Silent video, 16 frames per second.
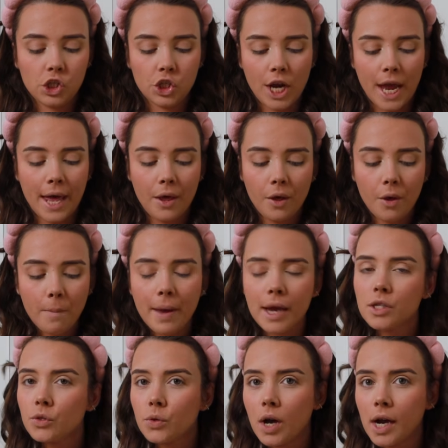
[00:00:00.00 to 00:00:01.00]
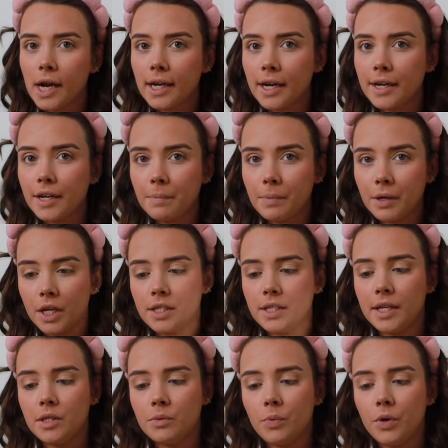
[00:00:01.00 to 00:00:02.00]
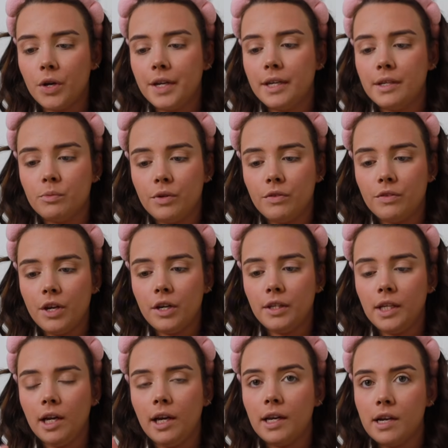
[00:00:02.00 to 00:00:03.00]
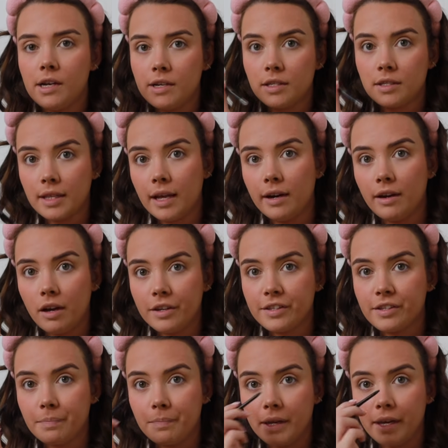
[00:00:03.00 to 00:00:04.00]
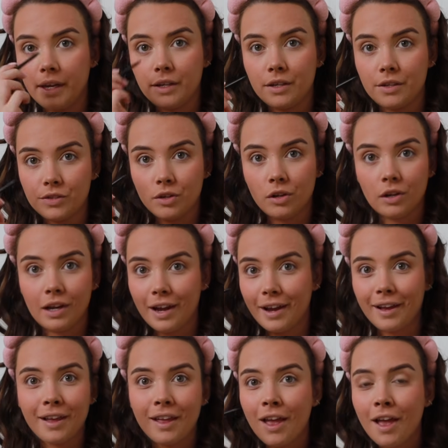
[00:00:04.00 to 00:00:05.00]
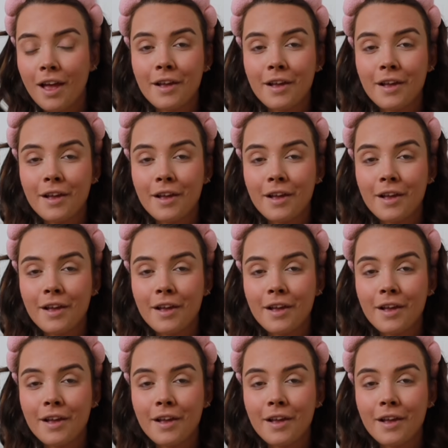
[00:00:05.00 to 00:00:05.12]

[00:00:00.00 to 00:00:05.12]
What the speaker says: gel pencil eyeliner because this one is one of the only eyeliners that lasts on me and does not like